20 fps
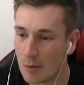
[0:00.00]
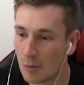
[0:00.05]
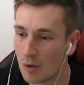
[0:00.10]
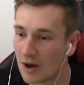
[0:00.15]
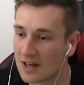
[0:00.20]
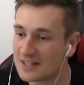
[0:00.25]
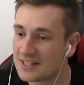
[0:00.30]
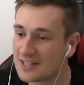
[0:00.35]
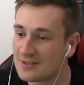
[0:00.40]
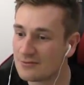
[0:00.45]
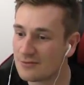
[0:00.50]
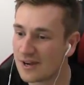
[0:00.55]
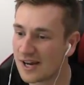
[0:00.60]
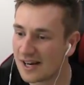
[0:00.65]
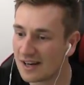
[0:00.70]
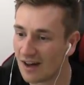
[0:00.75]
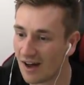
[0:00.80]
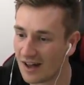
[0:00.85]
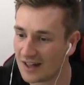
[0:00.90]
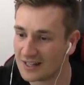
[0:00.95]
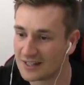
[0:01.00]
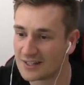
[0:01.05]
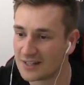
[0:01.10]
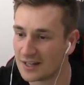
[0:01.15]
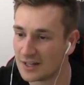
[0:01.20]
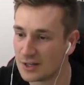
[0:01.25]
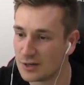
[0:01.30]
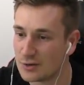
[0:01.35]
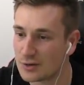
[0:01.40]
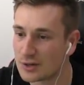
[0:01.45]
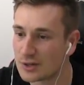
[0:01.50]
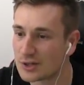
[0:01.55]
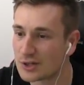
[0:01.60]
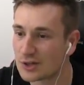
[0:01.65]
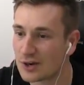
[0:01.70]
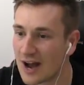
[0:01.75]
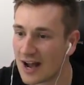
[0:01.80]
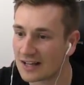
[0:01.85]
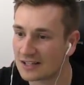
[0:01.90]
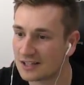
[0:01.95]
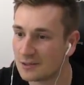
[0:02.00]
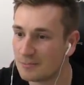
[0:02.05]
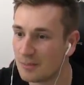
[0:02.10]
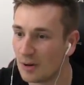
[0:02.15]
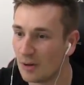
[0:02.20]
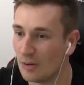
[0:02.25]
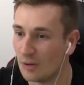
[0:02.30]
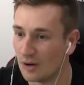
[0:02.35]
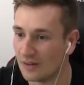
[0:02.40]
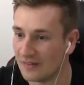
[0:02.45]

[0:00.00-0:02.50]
I didn't realise that you could track the ball,